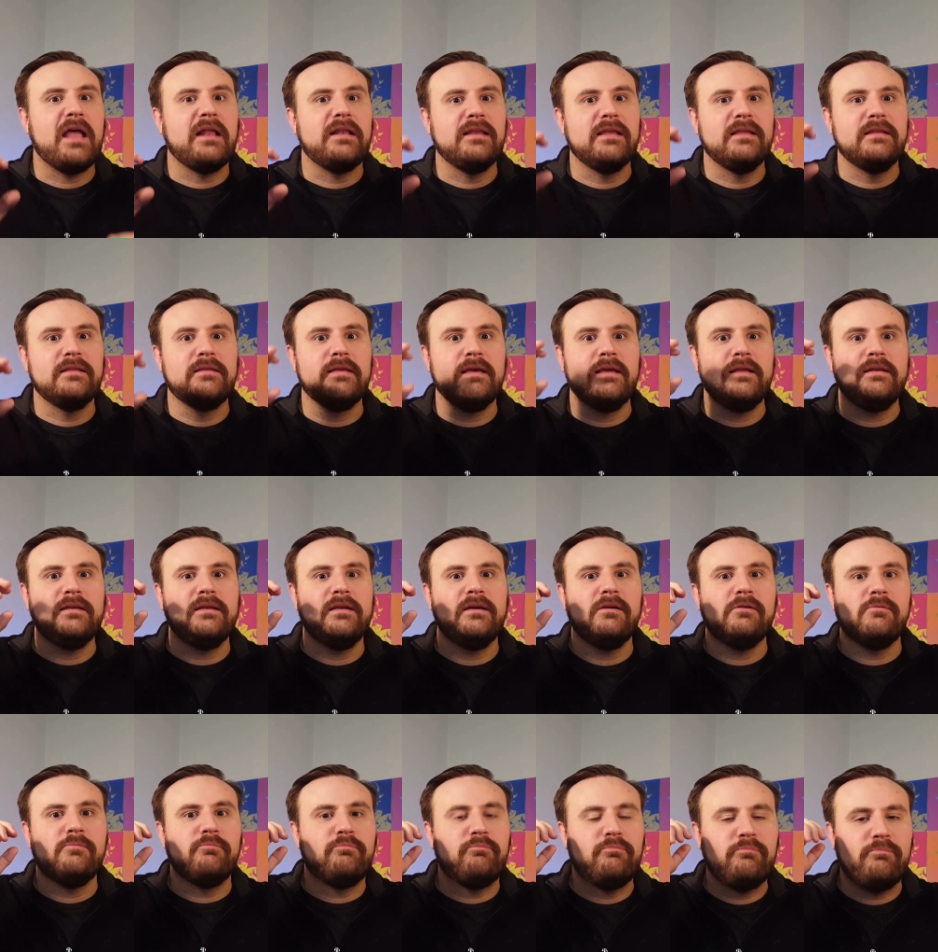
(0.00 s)
and
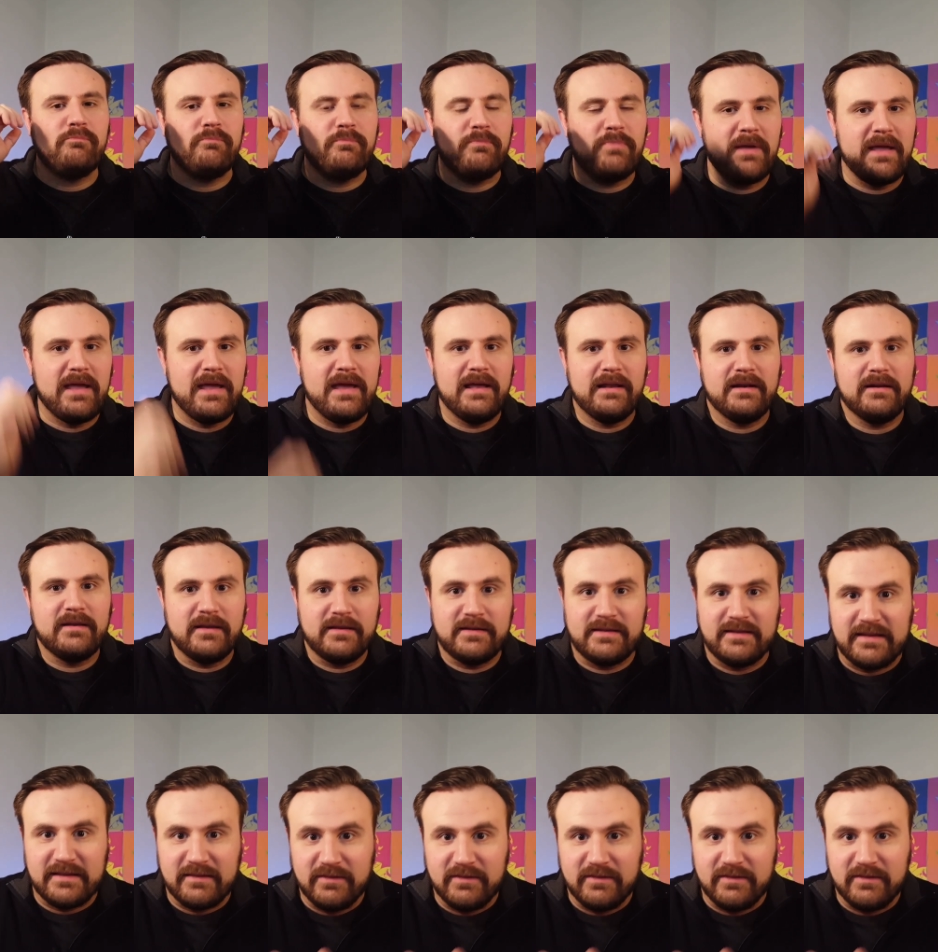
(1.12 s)
Nintendo banned